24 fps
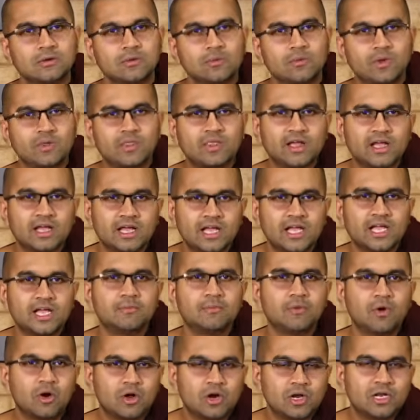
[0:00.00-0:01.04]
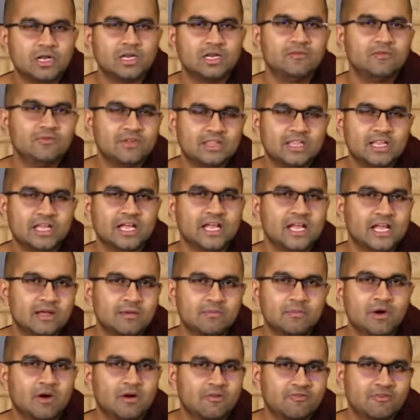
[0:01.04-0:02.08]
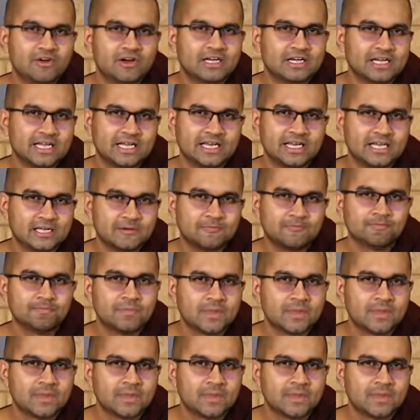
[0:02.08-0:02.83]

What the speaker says: only with the aim of attaining